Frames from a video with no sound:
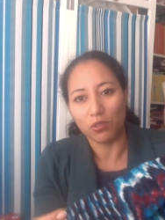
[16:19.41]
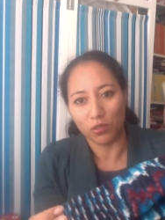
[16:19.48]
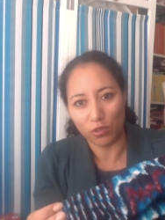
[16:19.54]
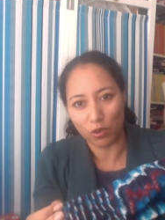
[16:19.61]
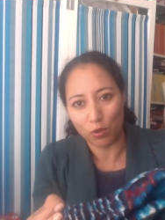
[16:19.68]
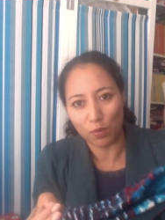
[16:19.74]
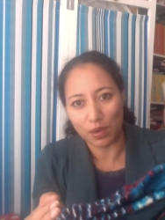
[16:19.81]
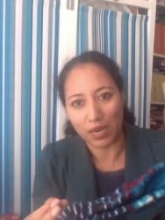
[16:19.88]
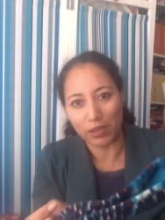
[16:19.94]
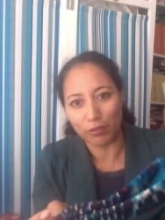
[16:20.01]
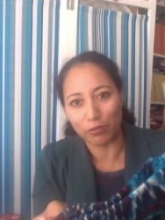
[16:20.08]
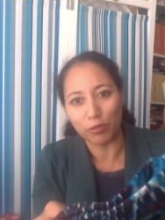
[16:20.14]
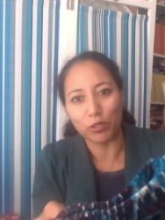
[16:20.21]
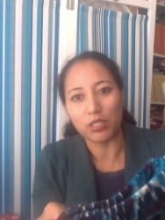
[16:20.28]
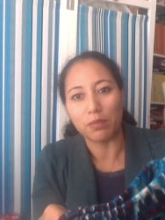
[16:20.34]
throw my
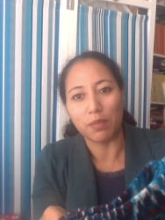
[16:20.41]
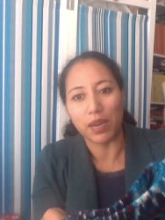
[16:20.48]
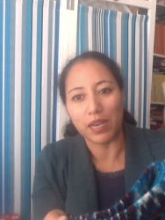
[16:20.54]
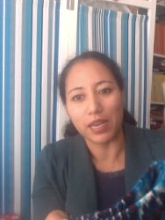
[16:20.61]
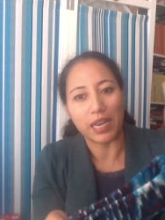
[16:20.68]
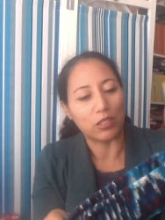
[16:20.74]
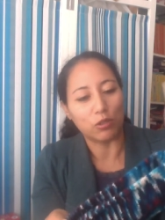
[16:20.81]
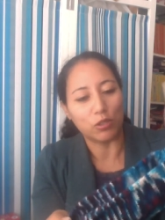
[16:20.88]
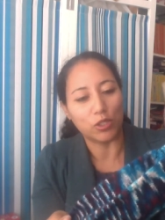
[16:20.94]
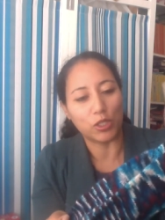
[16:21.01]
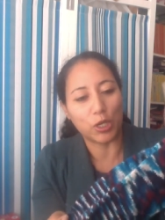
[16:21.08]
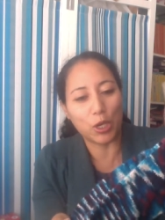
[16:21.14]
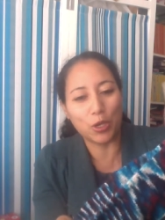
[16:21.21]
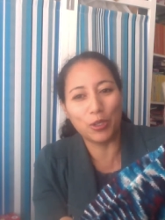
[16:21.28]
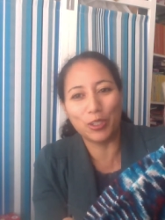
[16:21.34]
foot in my neck to
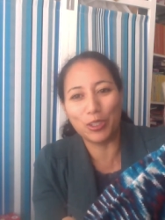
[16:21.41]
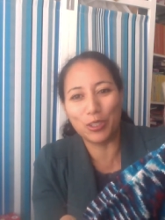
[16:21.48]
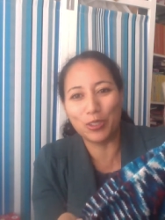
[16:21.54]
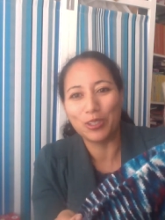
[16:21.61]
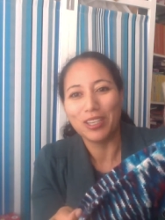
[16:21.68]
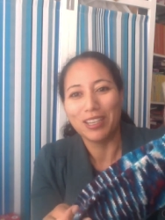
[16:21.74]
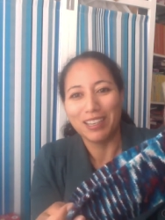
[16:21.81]
show you